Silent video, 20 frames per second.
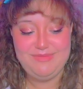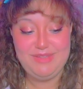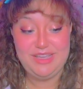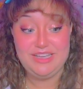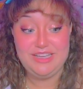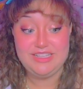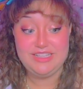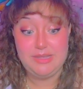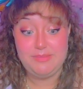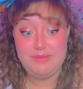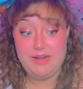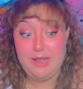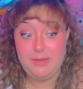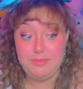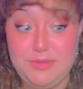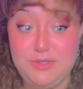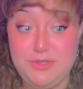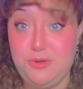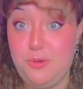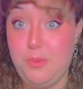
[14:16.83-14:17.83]
because I'm an
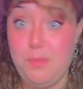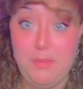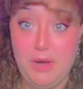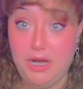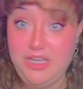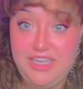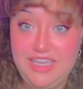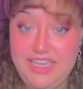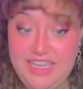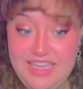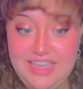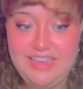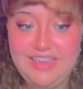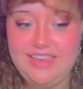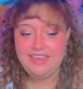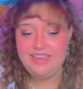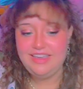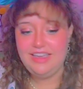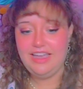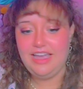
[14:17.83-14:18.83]
absolute monkey.
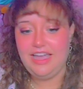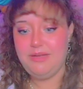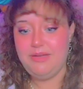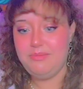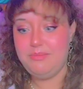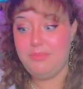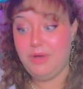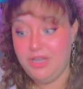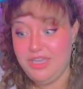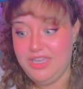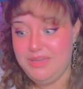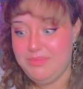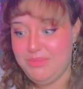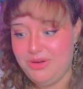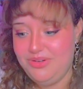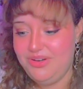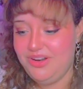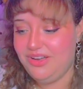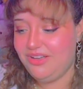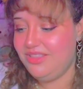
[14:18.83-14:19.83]
I'm monkey
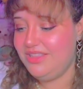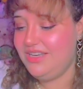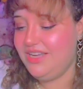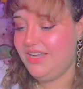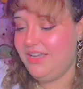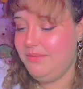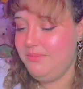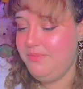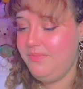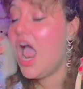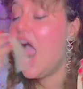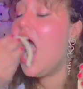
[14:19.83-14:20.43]
mode all the time.